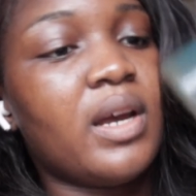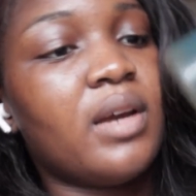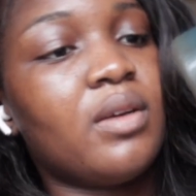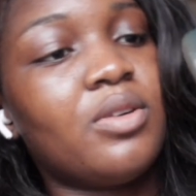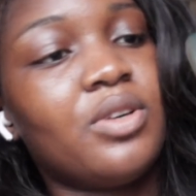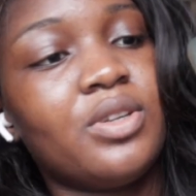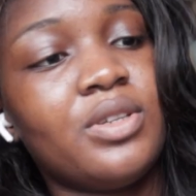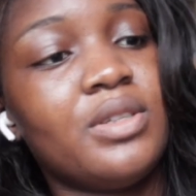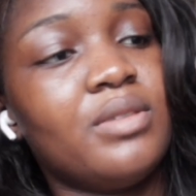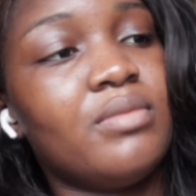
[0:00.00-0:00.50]
I
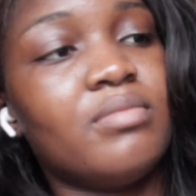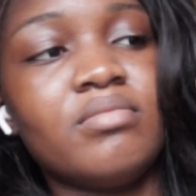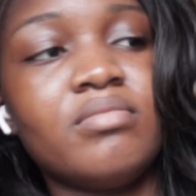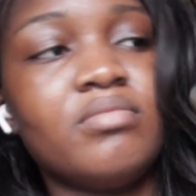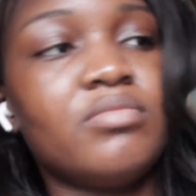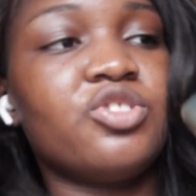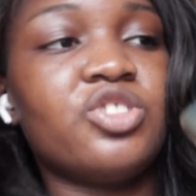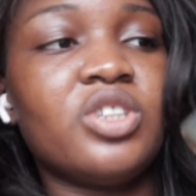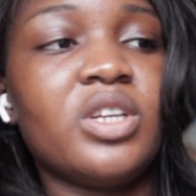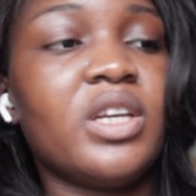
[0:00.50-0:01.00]
couldn't
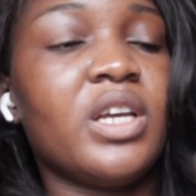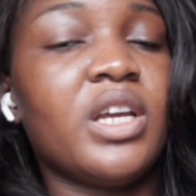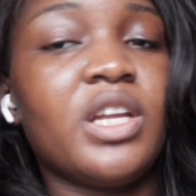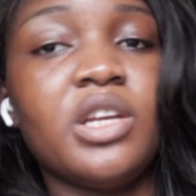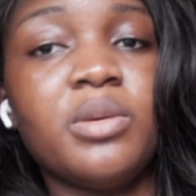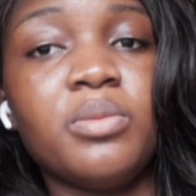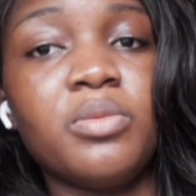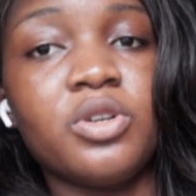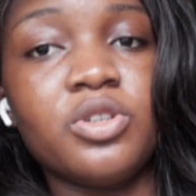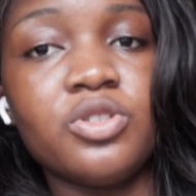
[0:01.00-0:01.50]
drink
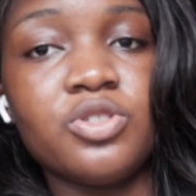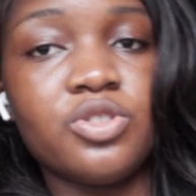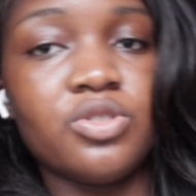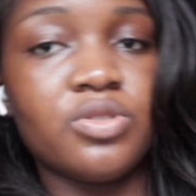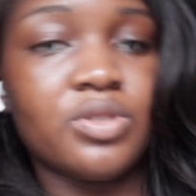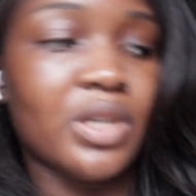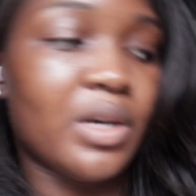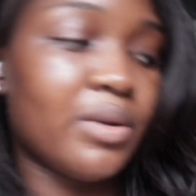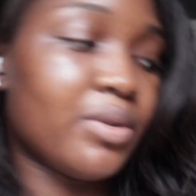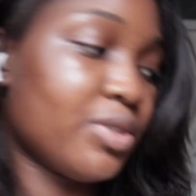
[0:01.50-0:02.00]
any more
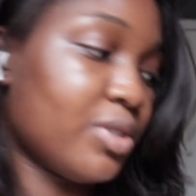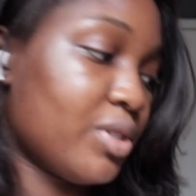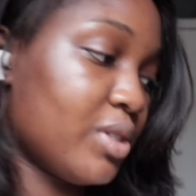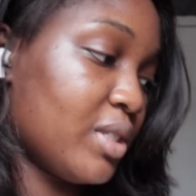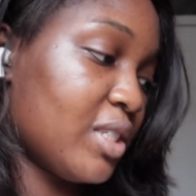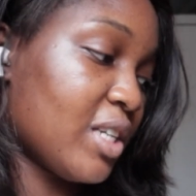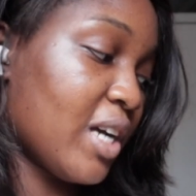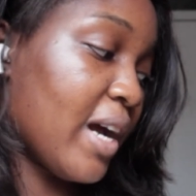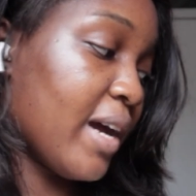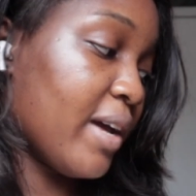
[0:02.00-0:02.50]
juice. I was
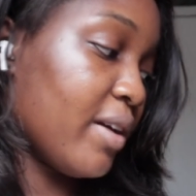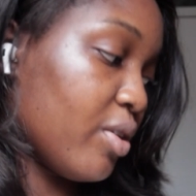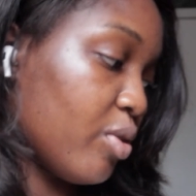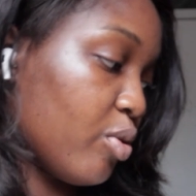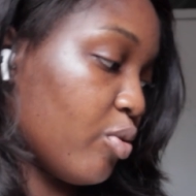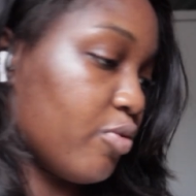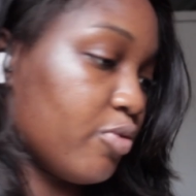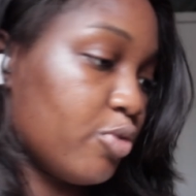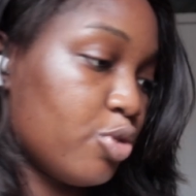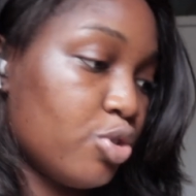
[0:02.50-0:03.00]
just tired
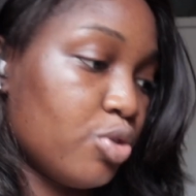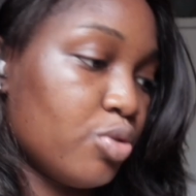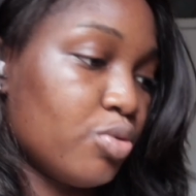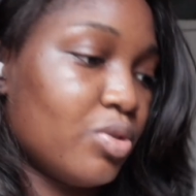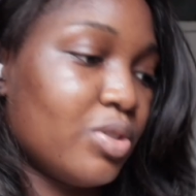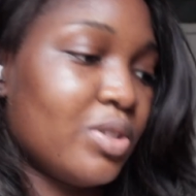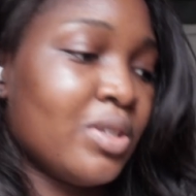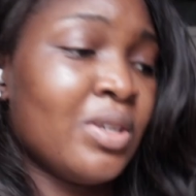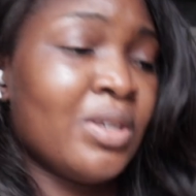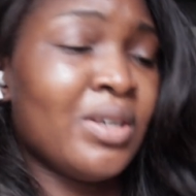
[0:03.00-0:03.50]
of
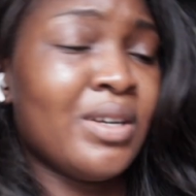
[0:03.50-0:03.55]
juice,